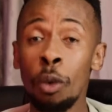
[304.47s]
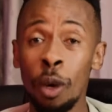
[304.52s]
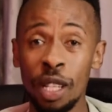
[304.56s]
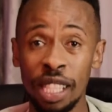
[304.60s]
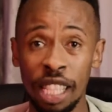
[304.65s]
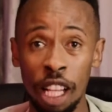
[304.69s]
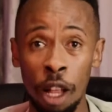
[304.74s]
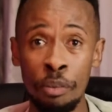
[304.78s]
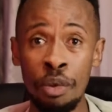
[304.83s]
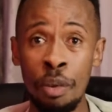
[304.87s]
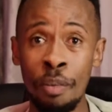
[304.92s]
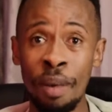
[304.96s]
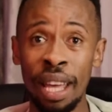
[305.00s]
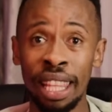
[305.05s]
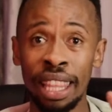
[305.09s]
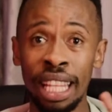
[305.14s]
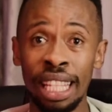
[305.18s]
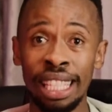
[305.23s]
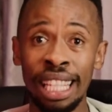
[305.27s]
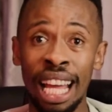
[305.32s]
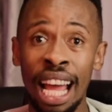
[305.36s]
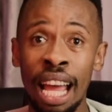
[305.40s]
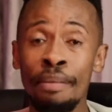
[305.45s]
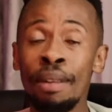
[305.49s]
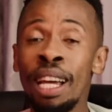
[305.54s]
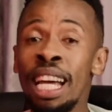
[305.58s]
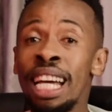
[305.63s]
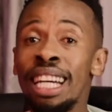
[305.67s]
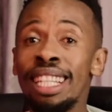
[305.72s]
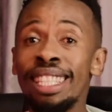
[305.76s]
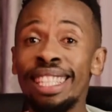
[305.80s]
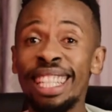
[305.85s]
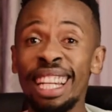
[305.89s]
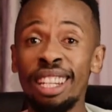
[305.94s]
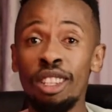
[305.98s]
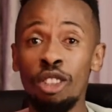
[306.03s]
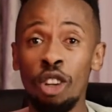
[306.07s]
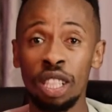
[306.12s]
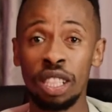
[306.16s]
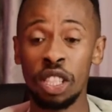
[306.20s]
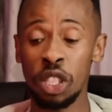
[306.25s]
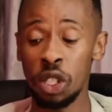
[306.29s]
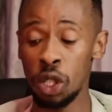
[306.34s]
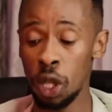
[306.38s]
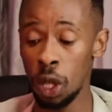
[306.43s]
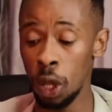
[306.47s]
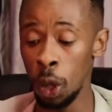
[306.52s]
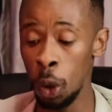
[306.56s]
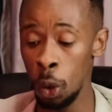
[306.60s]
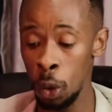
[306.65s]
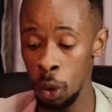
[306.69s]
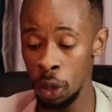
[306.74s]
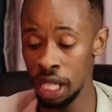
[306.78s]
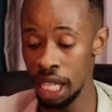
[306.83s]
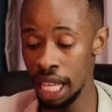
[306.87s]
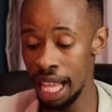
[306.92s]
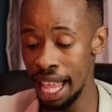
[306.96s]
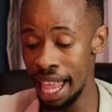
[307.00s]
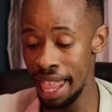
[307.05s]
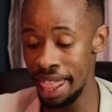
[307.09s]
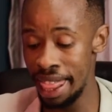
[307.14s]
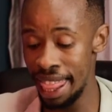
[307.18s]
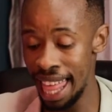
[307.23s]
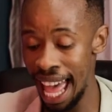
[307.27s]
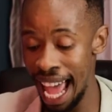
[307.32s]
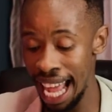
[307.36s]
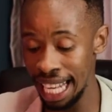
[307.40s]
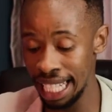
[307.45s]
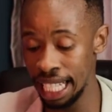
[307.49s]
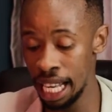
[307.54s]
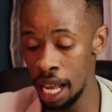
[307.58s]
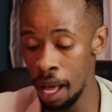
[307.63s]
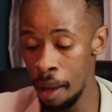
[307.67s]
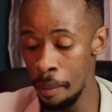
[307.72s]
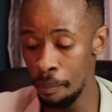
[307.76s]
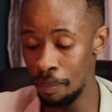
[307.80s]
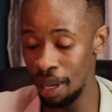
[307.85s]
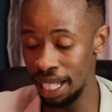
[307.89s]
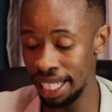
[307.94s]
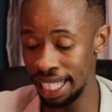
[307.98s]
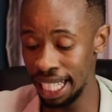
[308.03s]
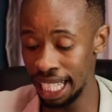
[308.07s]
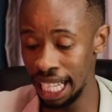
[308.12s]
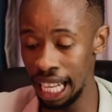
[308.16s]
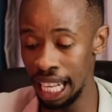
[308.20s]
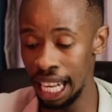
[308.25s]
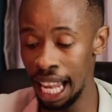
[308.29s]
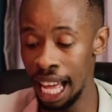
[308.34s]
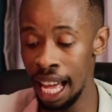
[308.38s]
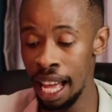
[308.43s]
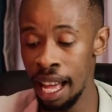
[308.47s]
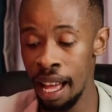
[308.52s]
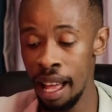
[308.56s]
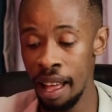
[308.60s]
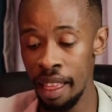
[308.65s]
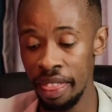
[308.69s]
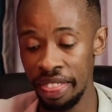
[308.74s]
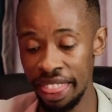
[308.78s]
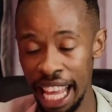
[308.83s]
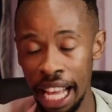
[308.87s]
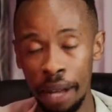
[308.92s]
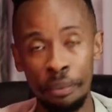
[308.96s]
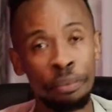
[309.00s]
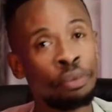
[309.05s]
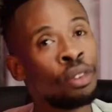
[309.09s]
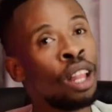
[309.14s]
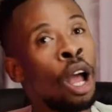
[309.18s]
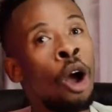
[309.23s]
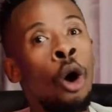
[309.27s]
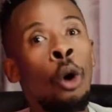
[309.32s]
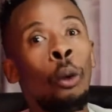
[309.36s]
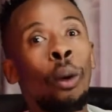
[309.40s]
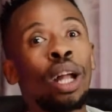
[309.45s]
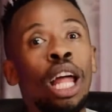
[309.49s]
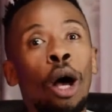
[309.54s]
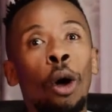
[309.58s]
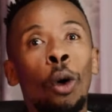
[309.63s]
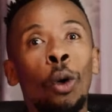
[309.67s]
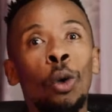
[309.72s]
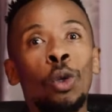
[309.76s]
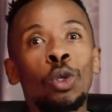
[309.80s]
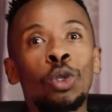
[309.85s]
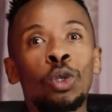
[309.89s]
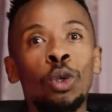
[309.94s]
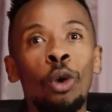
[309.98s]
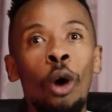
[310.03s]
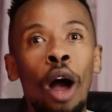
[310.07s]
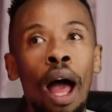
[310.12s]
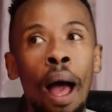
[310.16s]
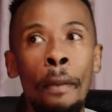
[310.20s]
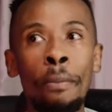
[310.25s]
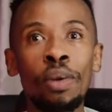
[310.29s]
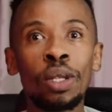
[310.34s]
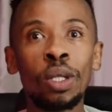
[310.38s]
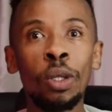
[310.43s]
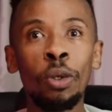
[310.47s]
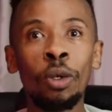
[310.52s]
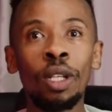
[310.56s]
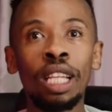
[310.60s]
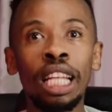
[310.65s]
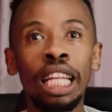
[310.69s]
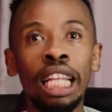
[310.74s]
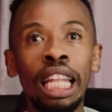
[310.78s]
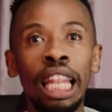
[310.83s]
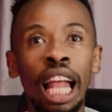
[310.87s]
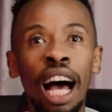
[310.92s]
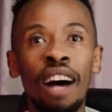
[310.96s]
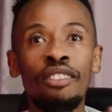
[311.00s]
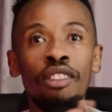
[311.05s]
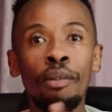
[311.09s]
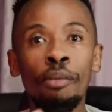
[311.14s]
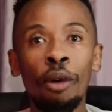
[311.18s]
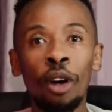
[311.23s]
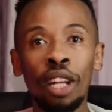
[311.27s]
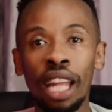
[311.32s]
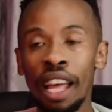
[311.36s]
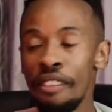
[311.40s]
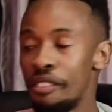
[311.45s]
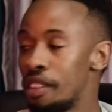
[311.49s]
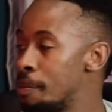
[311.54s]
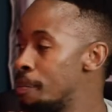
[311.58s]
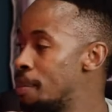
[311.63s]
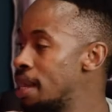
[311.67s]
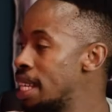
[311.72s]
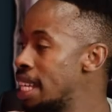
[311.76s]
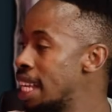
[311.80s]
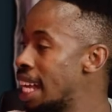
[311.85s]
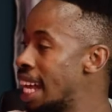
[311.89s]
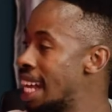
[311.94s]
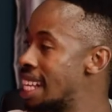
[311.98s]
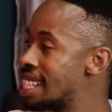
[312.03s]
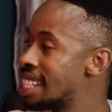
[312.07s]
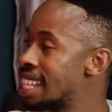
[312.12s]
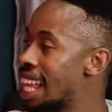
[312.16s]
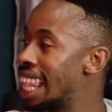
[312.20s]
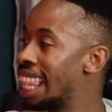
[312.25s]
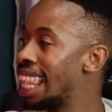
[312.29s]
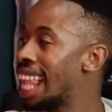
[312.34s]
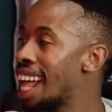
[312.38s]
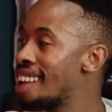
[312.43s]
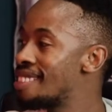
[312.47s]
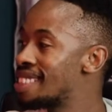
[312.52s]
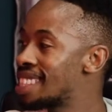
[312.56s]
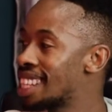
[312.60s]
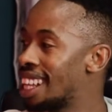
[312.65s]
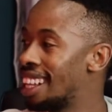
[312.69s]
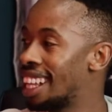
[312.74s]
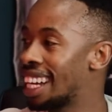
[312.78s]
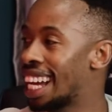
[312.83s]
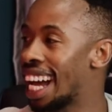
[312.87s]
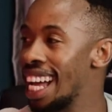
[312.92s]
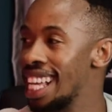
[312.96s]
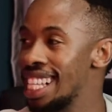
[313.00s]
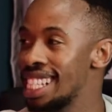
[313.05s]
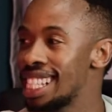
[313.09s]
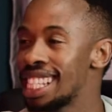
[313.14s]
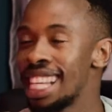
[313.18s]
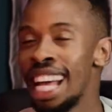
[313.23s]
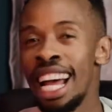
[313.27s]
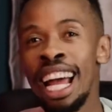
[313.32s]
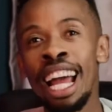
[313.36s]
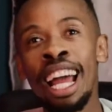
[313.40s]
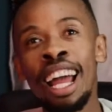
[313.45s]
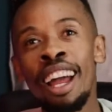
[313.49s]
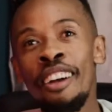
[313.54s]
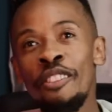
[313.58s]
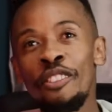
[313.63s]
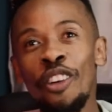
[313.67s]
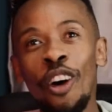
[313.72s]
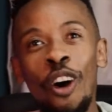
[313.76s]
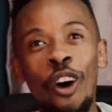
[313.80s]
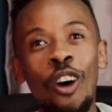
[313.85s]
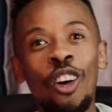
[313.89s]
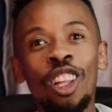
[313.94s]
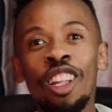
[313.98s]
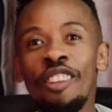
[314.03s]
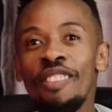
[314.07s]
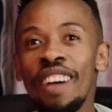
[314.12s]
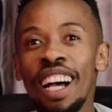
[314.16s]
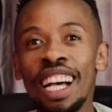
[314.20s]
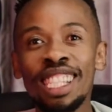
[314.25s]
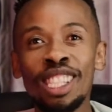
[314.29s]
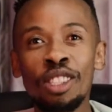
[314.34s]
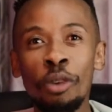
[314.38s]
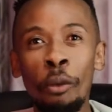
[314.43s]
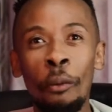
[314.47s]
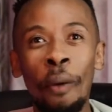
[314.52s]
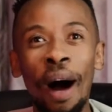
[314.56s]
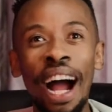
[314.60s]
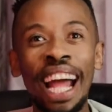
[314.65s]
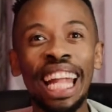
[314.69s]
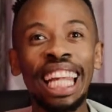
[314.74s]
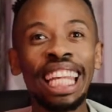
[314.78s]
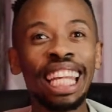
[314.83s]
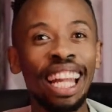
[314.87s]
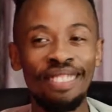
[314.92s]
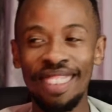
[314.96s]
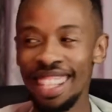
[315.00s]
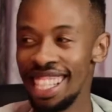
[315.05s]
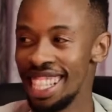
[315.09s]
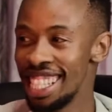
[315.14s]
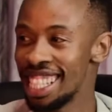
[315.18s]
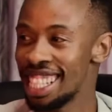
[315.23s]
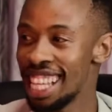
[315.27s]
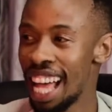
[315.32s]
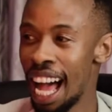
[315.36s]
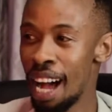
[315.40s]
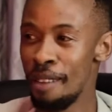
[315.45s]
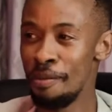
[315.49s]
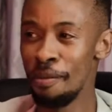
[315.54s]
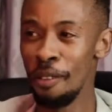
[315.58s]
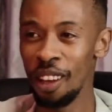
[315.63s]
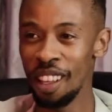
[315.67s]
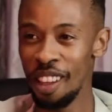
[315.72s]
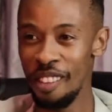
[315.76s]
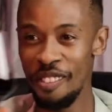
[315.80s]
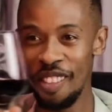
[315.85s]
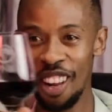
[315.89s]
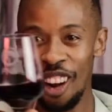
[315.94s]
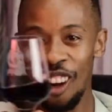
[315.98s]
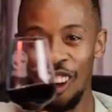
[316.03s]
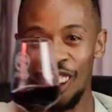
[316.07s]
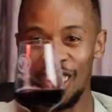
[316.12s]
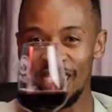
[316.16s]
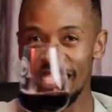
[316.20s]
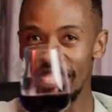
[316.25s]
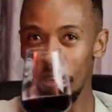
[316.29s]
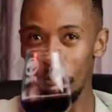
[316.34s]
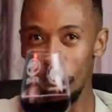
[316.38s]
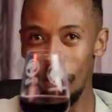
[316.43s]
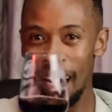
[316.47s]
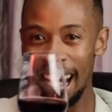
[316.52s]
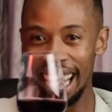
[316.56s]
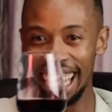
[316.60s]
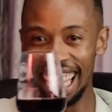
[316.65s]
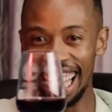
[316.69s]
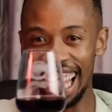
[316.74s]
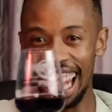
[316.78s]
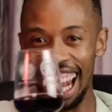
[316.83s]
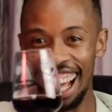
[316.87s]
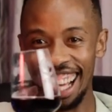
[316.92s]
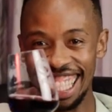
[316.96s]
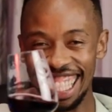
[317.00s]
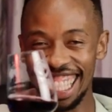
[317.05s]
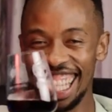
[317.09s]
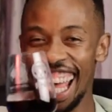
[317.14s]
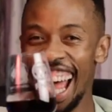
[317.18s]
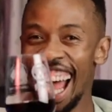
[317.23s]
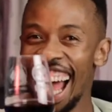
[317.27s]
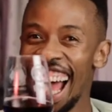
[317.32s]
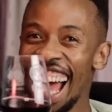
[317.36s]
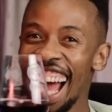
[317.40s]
who was helping me at the time did not disclose that particular thing. What I also absolutely love about FNB is lifestyle, guys. For all of us wine lovers, I'm even holding the wine glass,